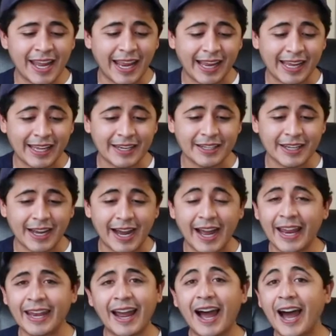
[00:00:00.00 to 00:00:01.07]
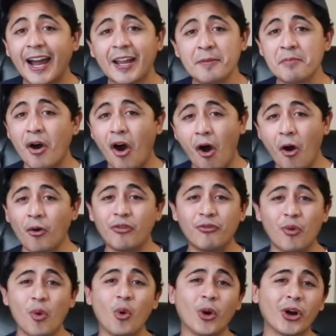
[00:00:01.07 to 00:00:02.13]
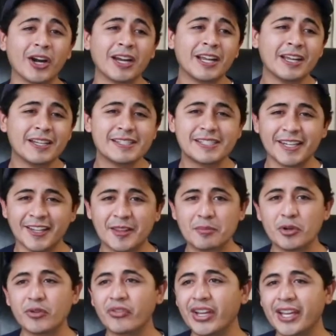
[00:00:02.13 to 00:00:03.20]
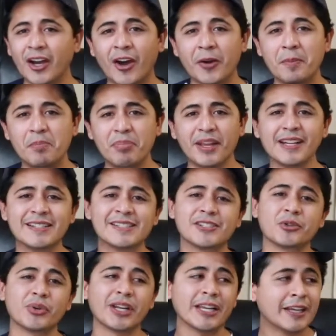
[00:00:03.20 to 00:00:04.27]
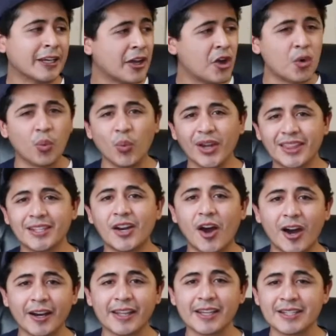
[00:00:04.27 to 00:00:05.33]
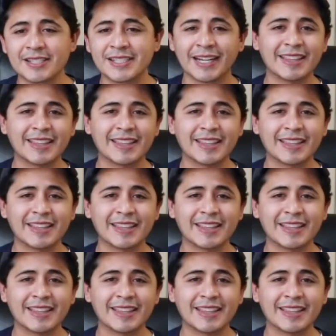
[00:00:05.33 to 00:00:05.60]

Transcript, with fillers: And I'm all for seeing the movie on a big screen with an audience.